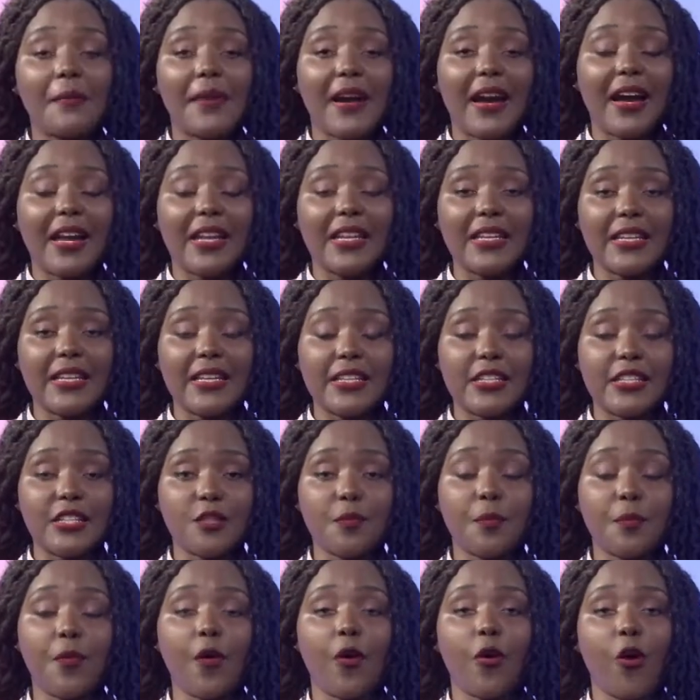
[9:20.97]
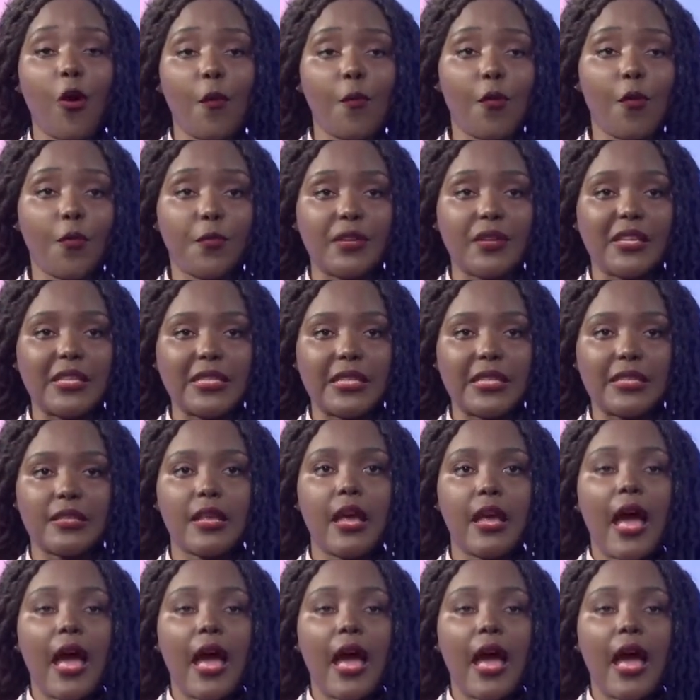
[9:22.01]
mahali is Pokomo Princess.